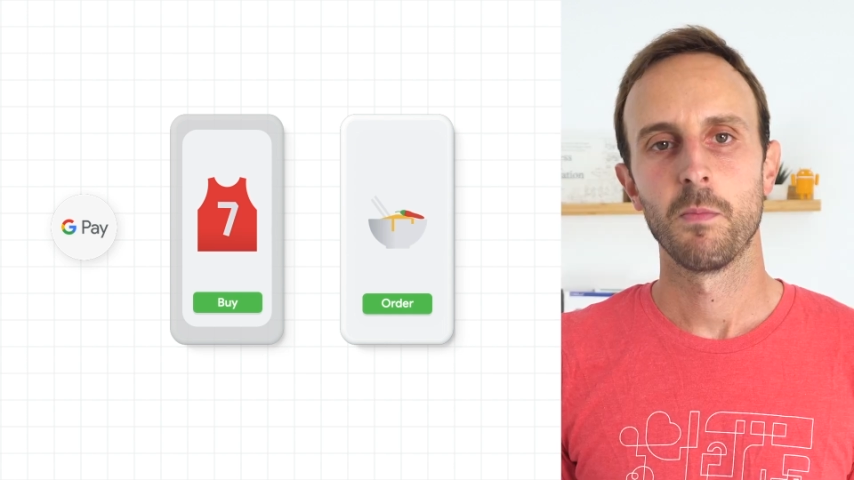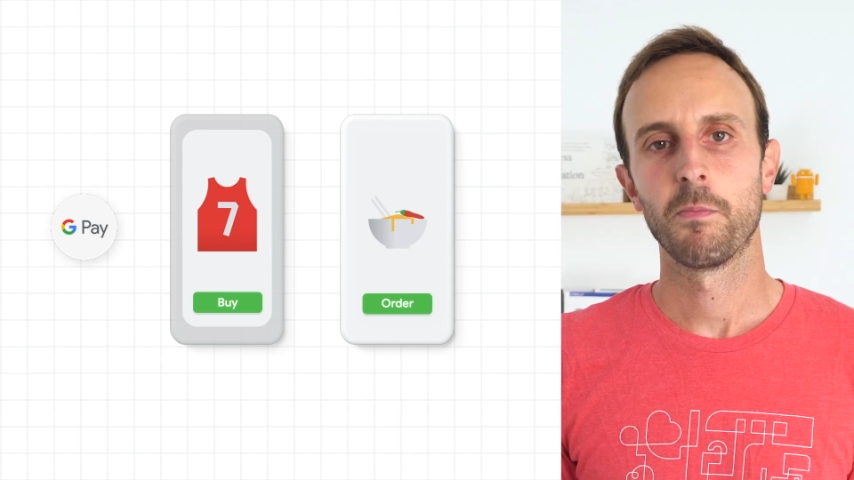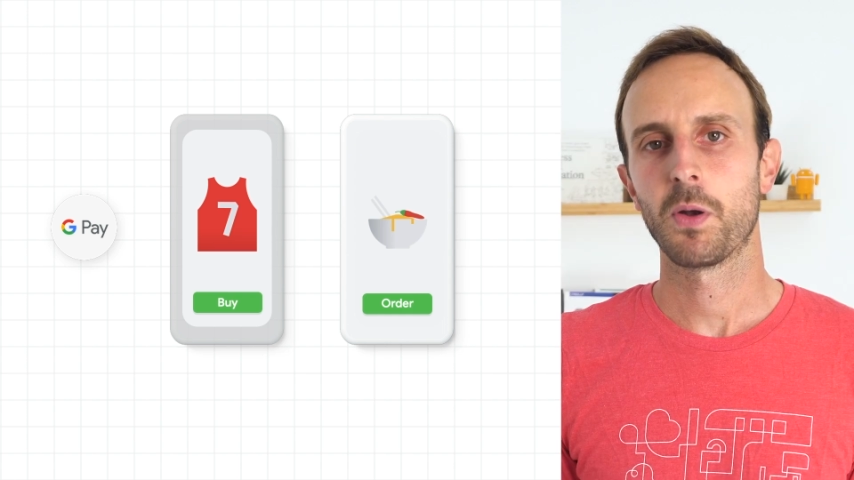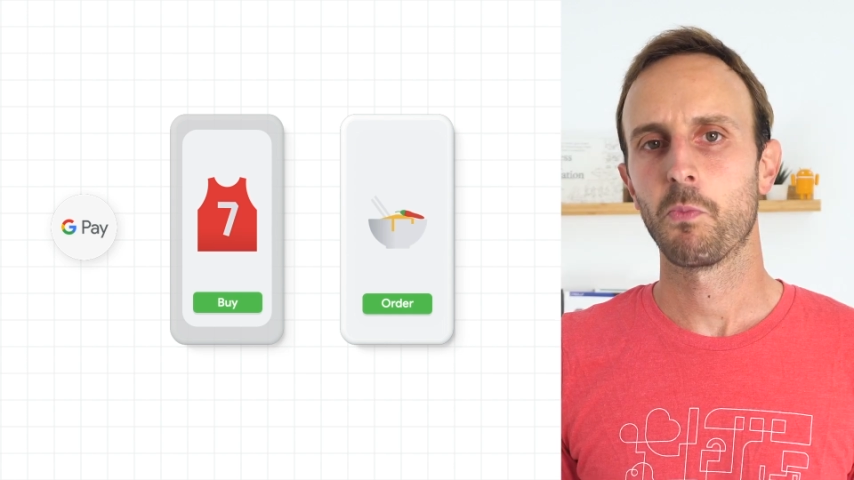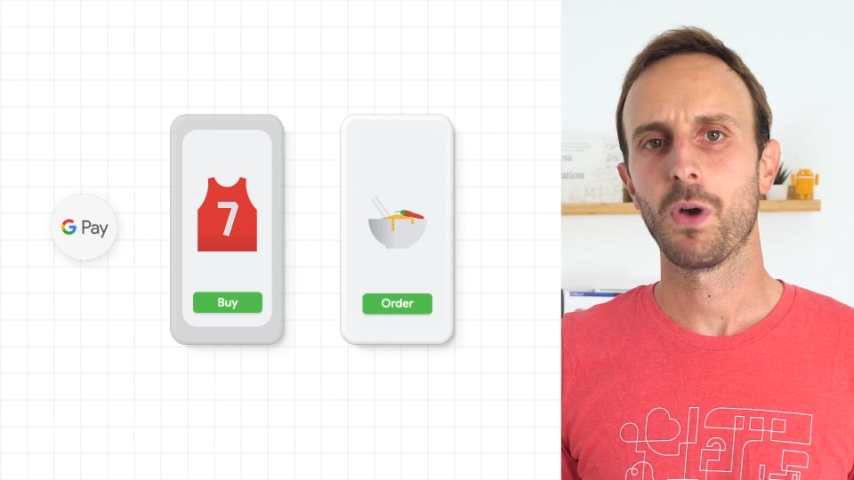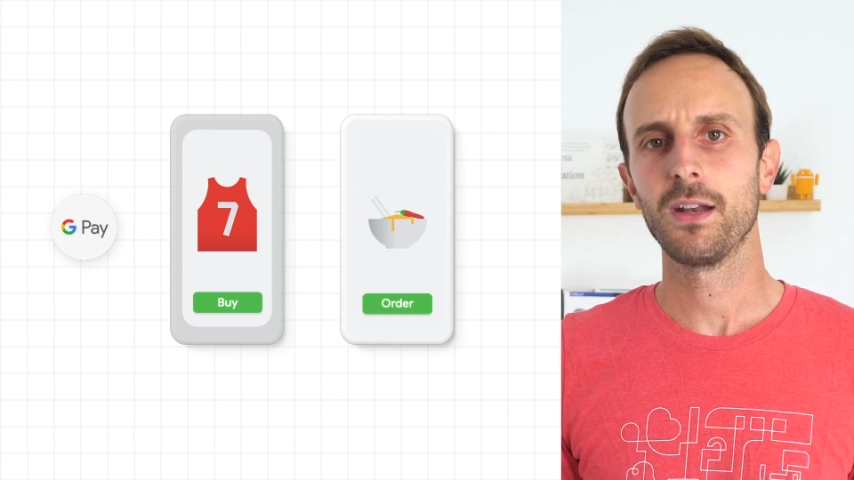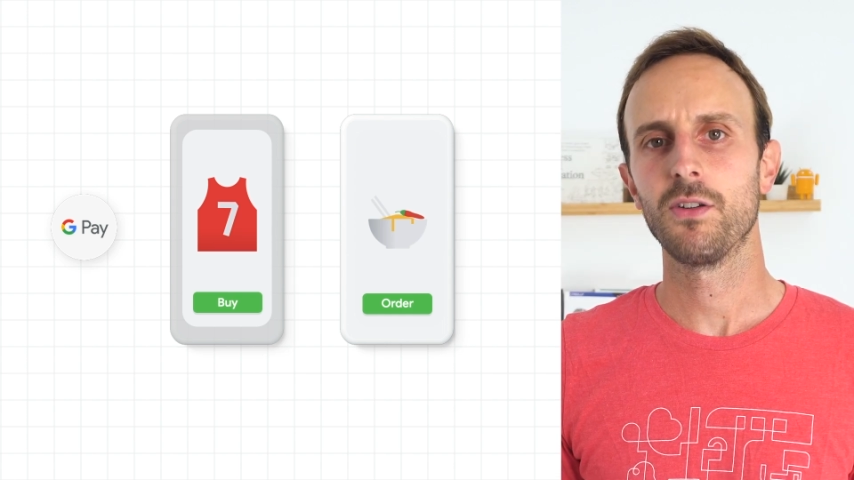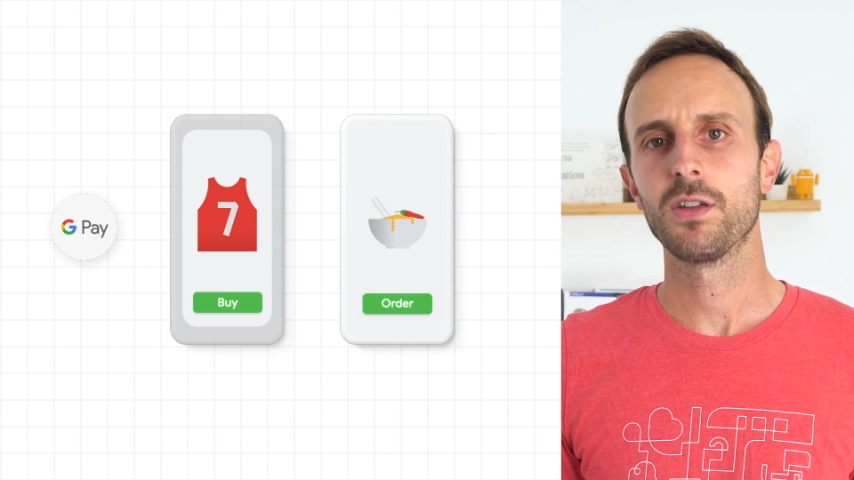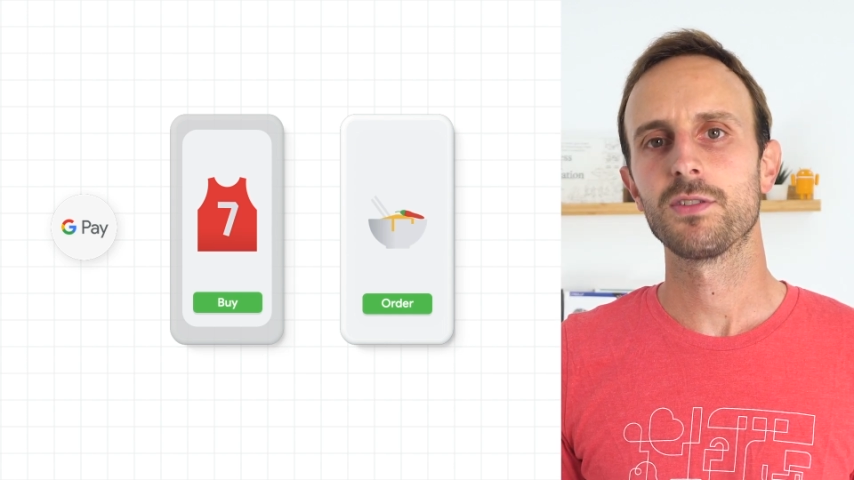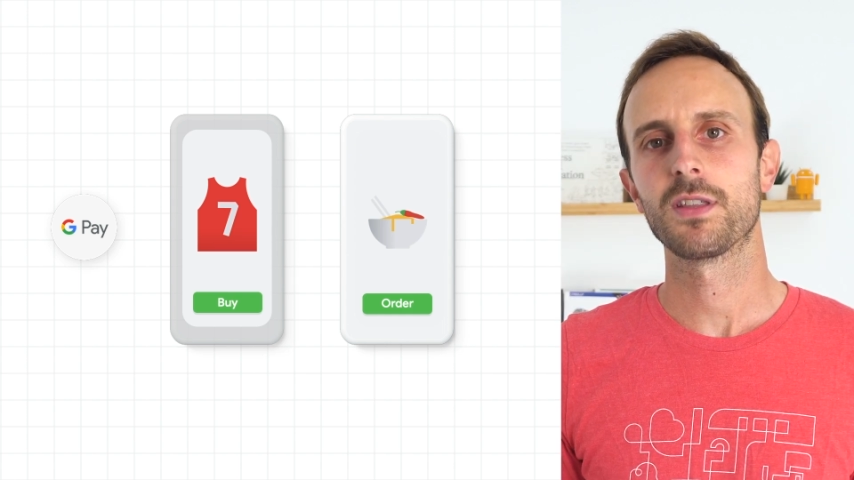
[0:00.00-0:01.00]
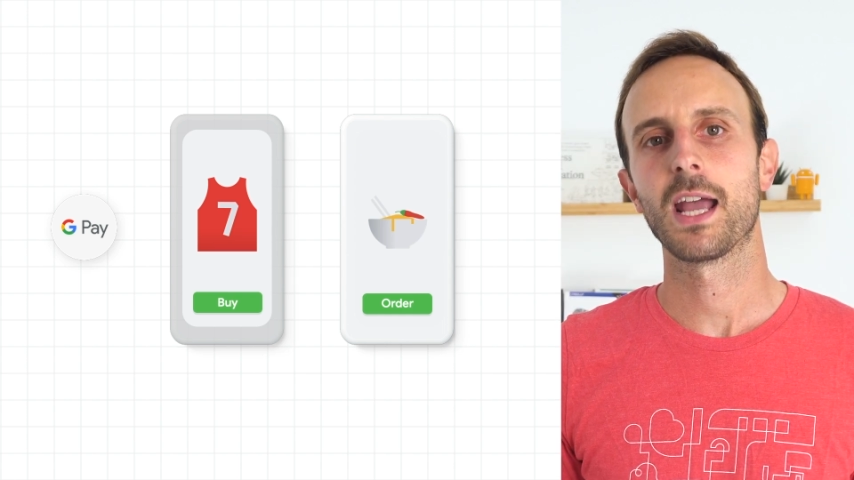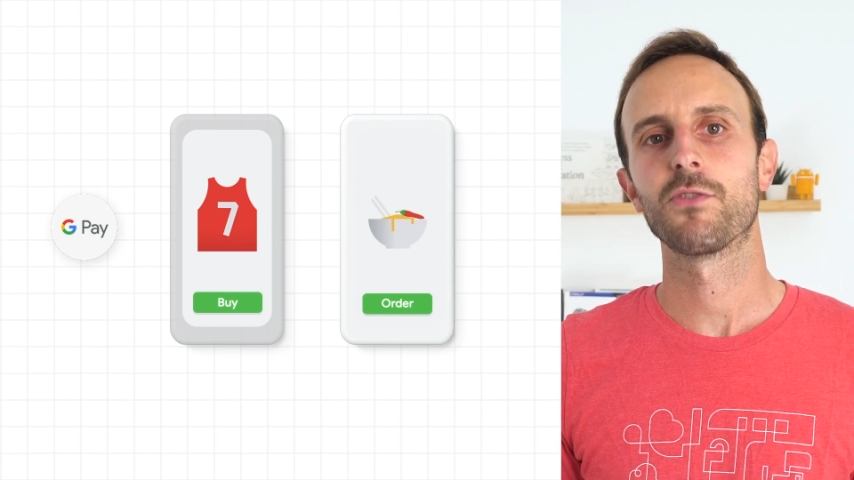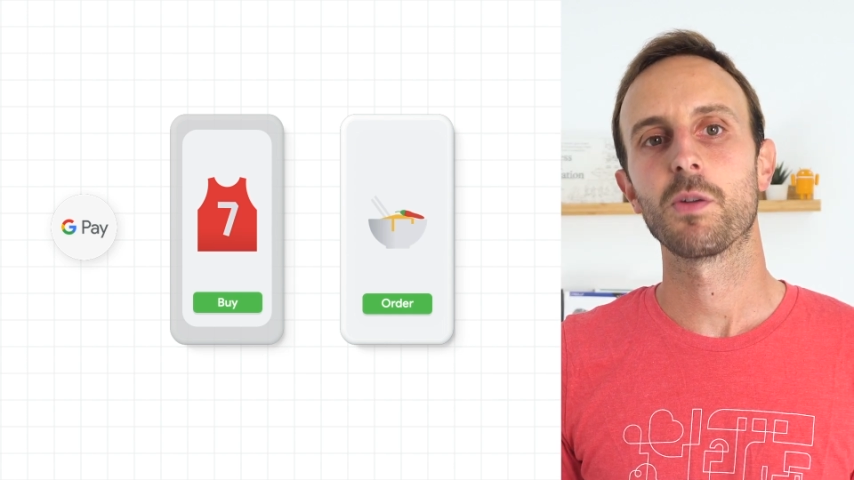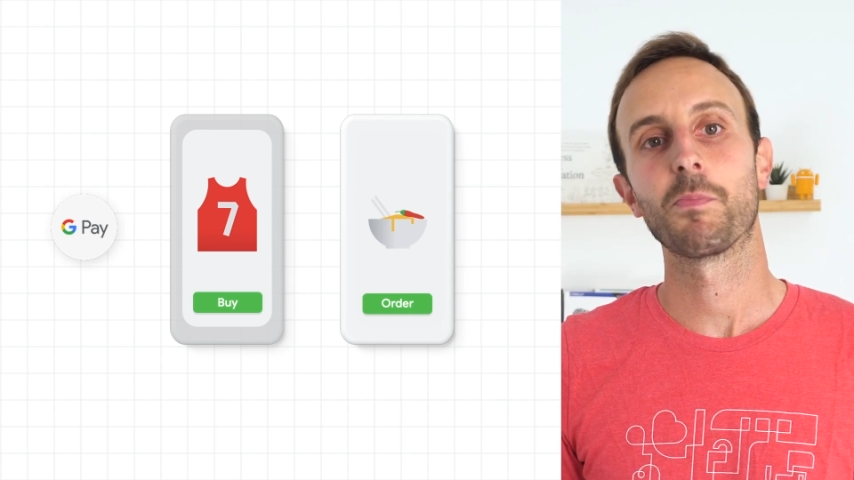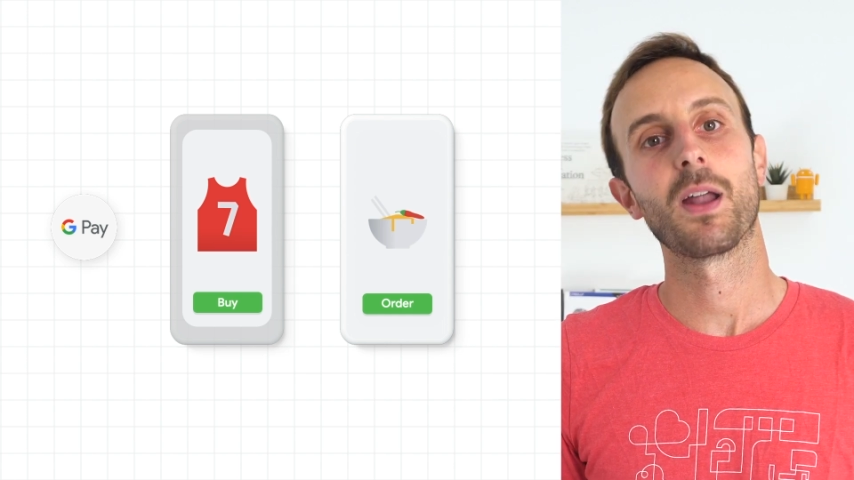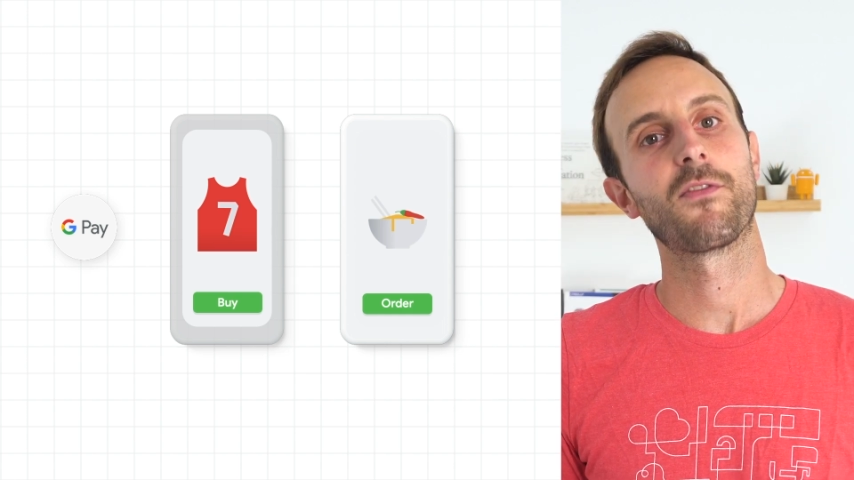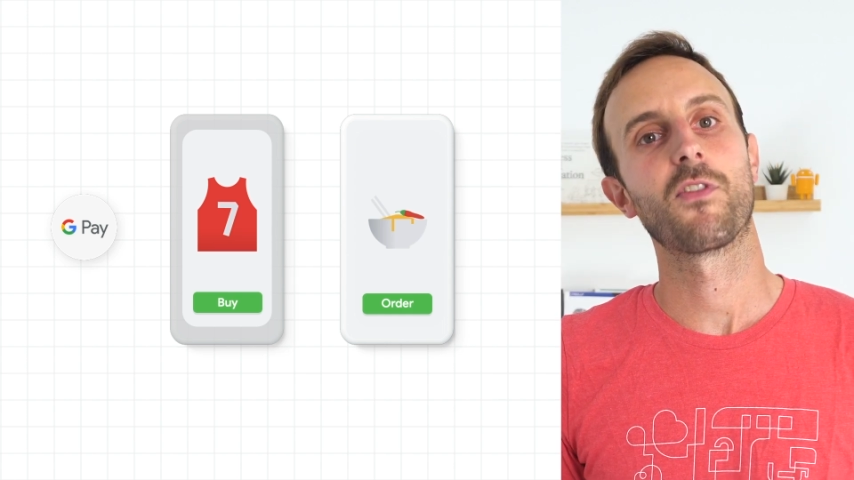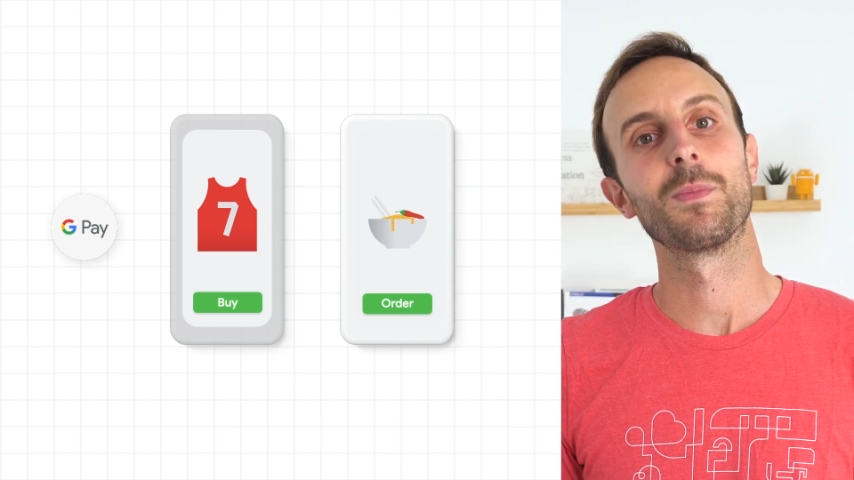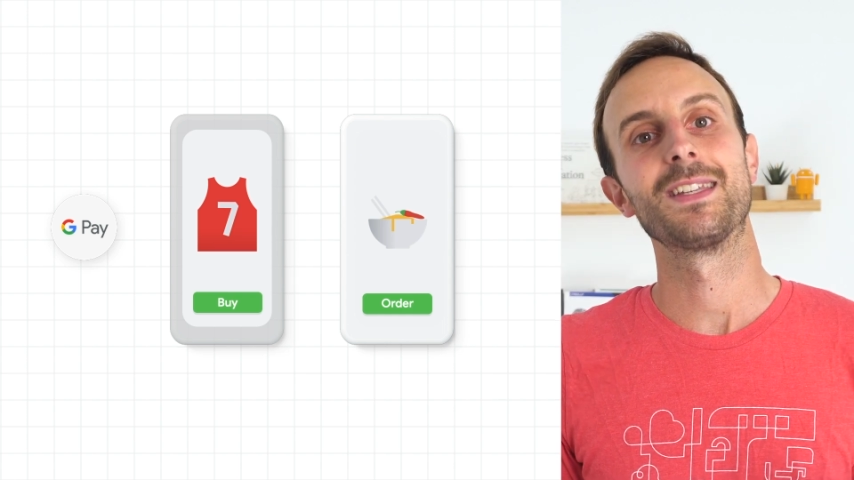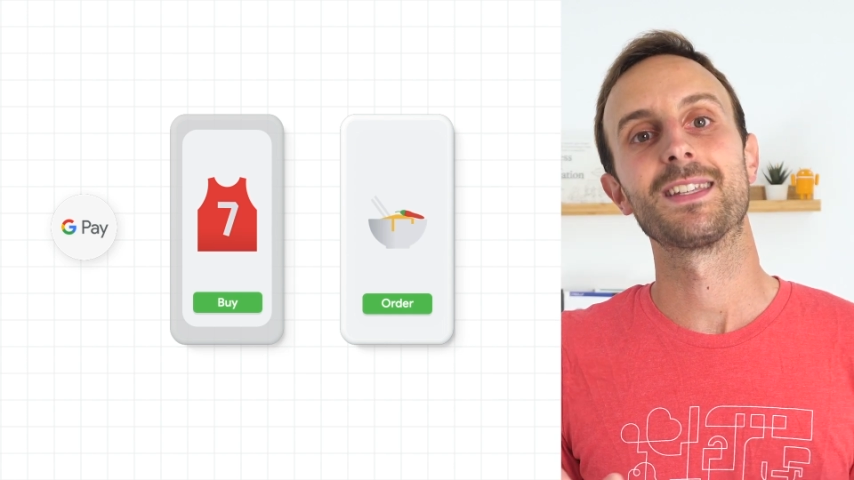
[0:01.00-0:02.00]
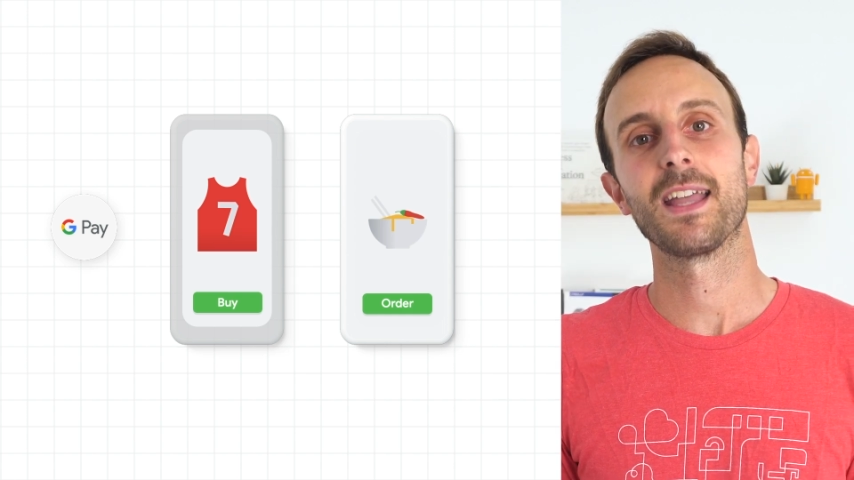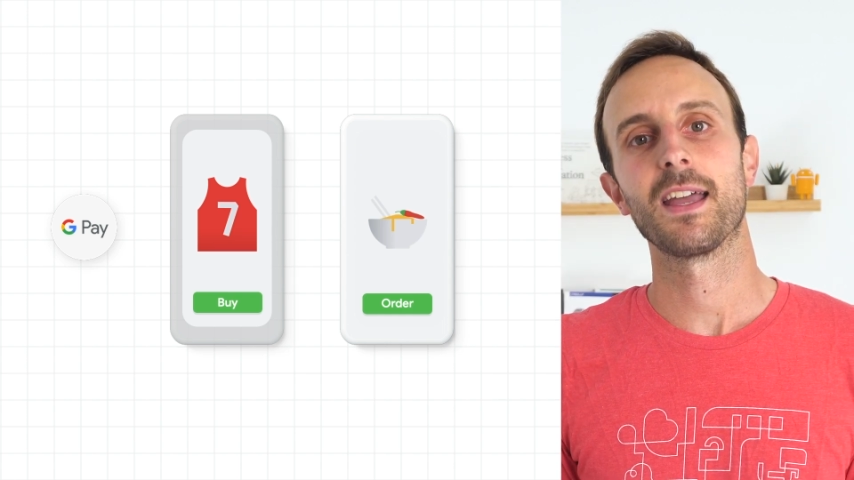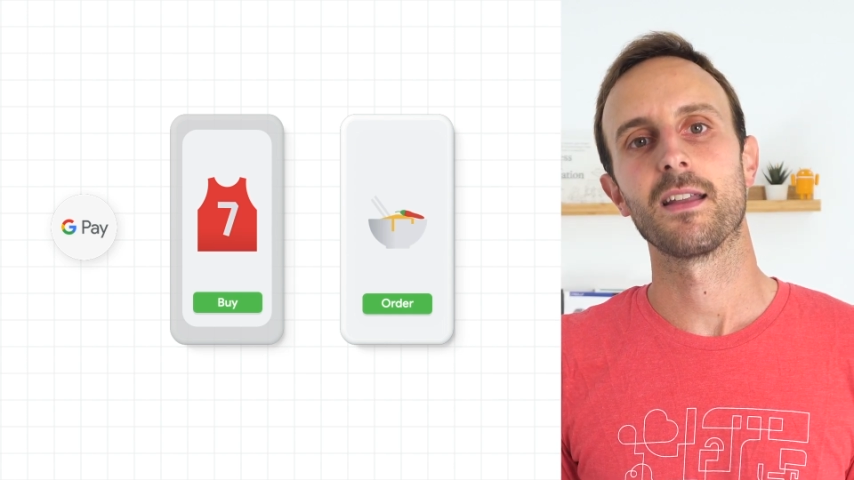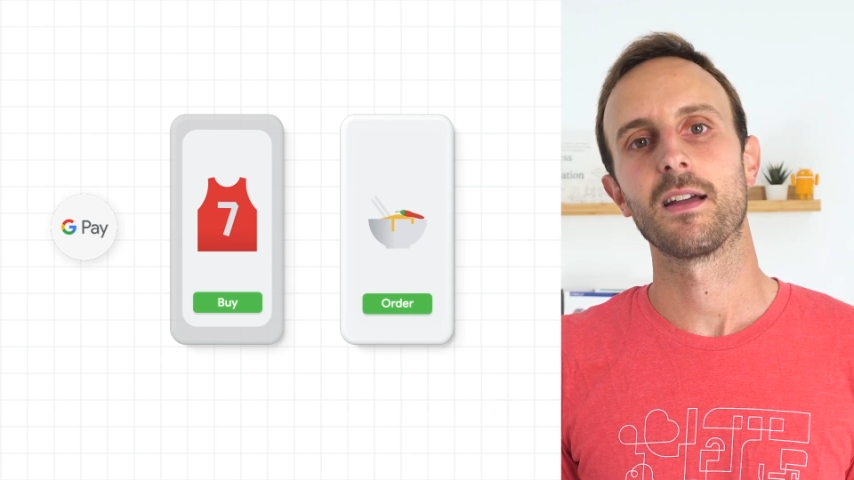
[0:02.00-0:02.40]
But why not use the Android platform instead